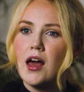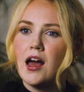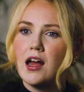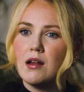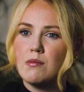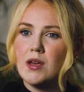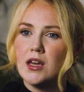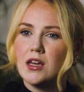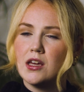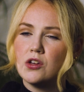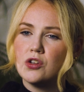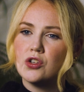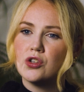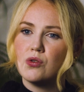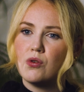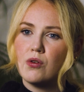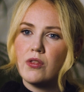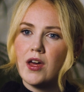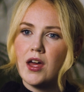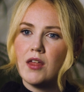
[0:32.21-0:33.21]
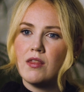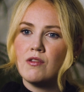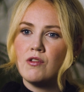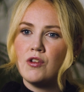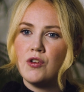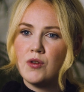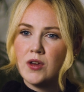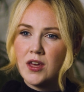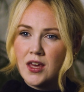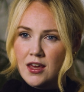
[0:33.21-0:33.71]
and making sure that
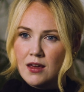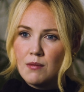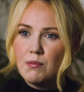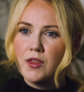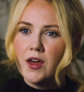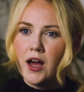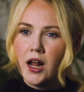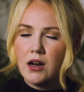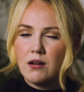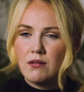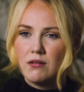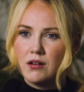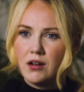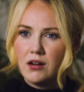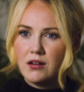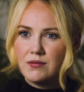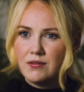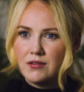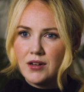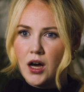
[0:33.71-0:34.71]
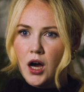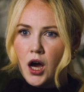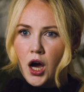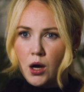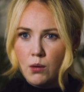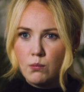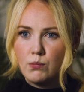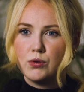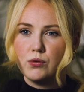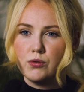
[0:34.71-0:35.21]
you keep that
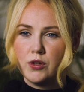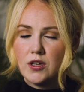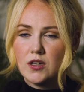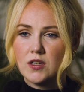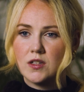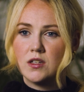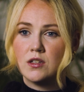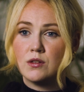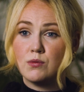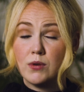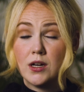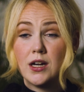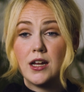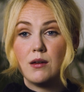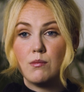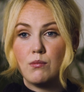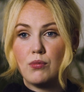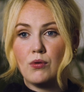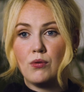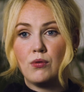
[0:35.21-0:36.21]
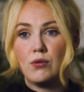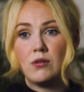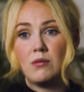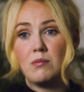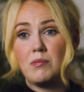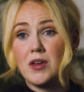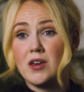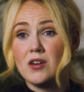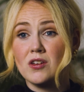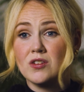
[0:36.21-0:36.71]
humbleness is really
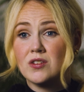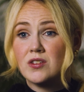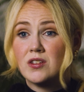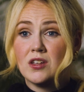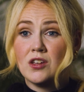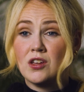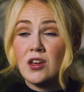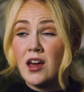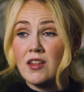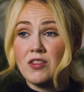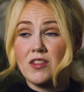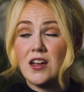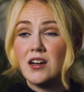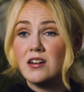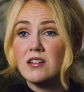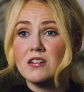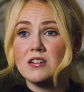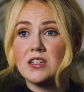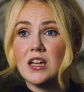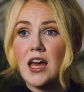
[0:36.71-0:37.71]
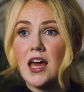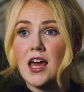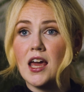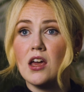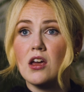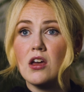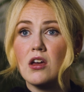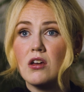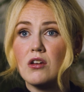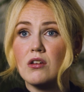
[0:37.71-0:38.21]
important, because at the end of the
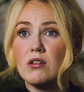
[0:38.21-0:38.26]
day,